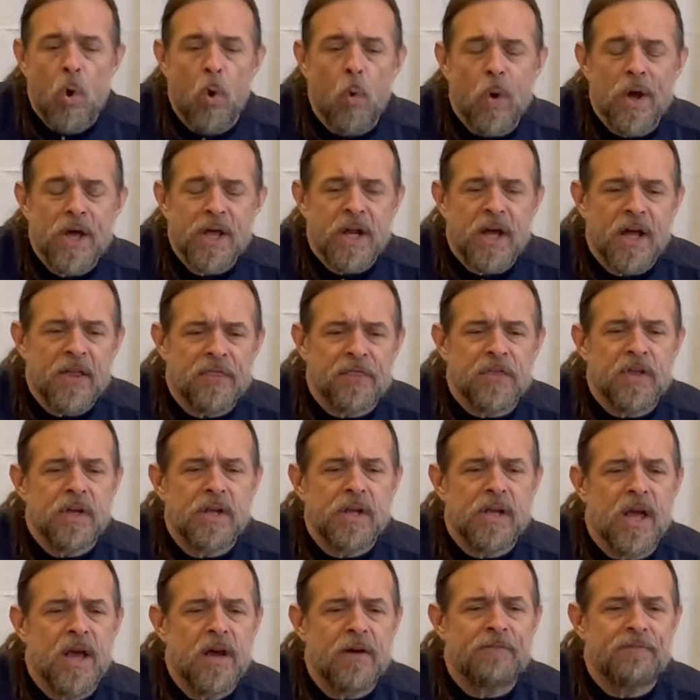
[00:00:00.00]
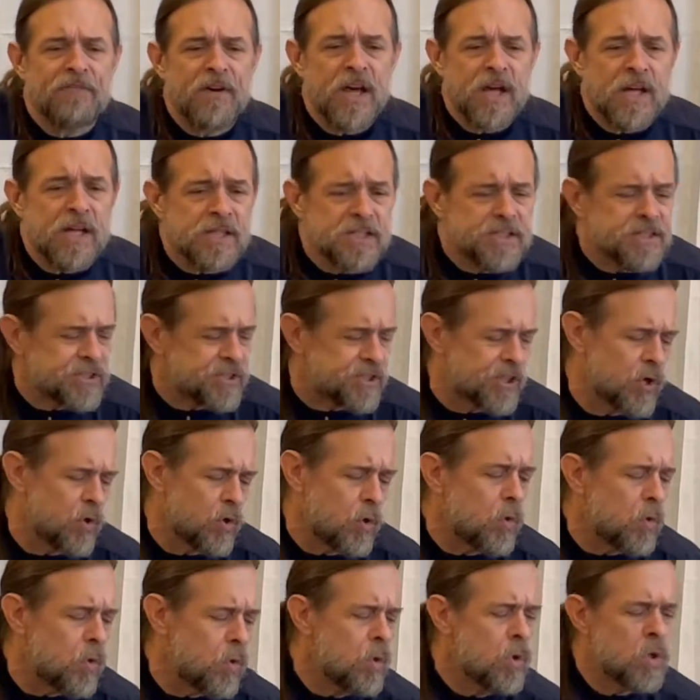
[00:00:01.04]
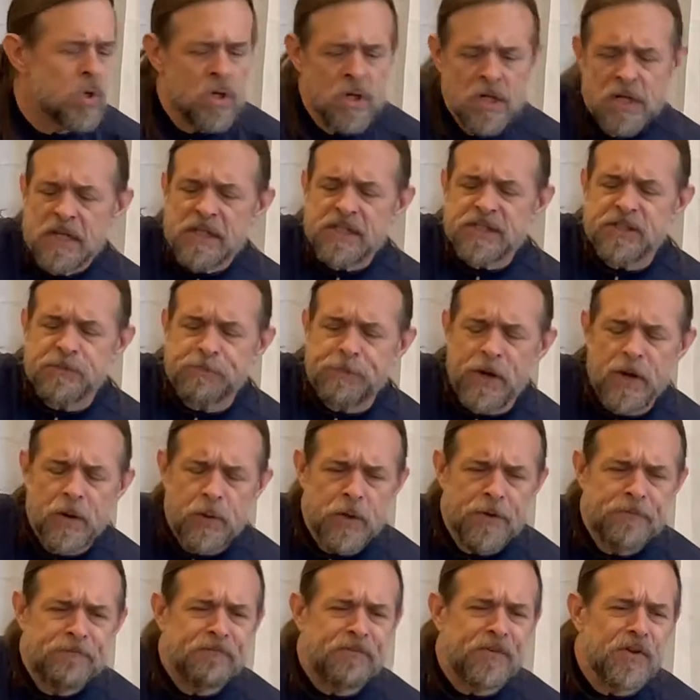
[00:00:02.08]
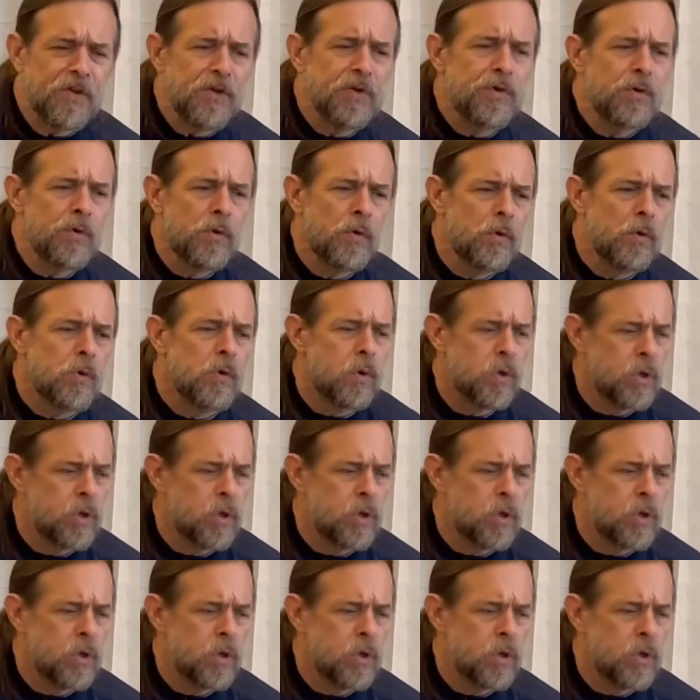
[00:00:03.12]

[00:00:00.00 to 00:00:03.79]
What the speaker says: When I think how fast your spirit flew,